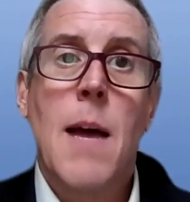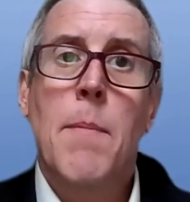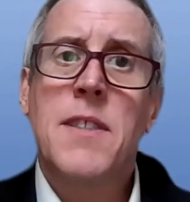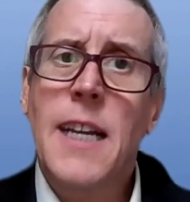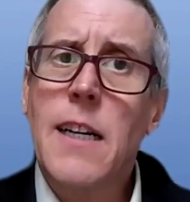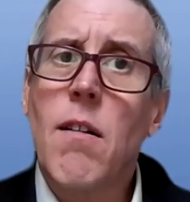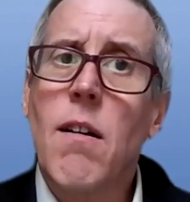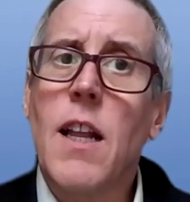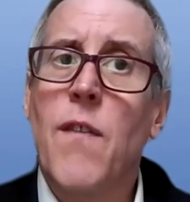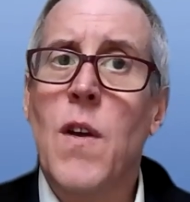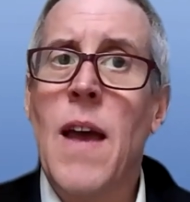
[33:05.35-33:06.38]

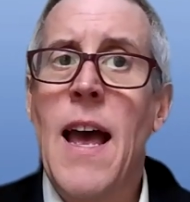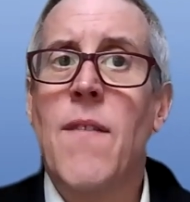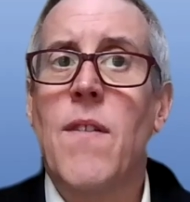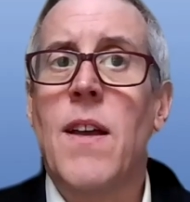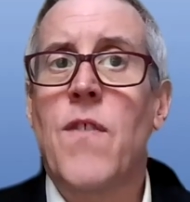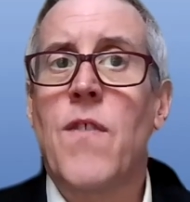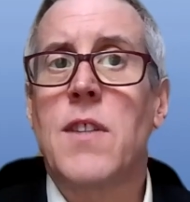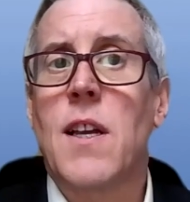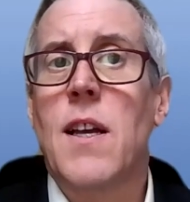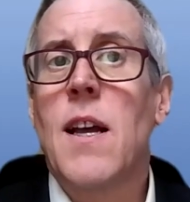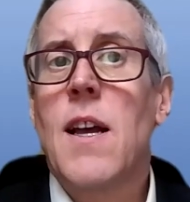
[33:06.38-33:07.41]
particularly if there's
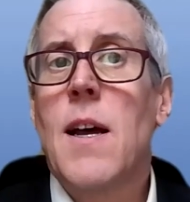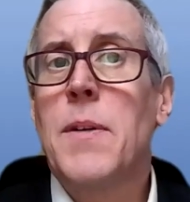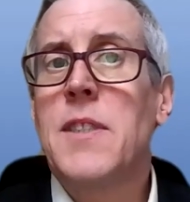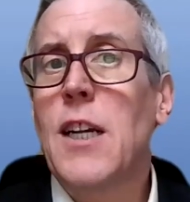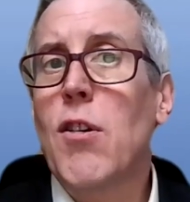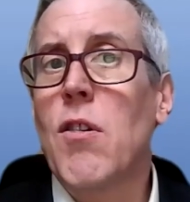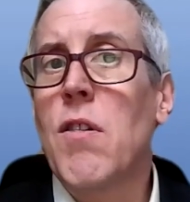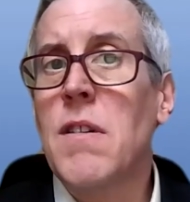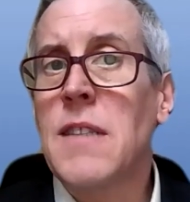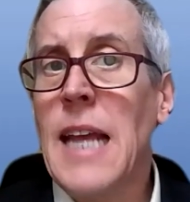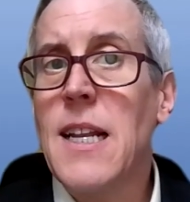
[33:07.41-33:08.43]
a particular
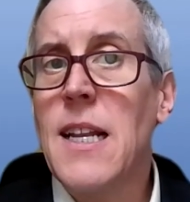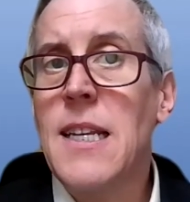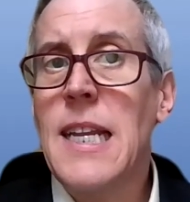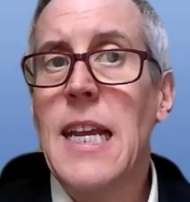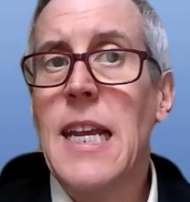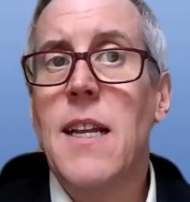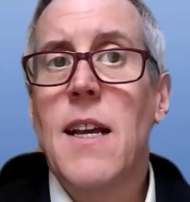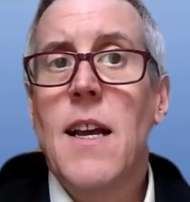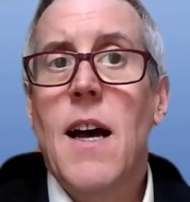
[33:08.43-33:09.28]
data need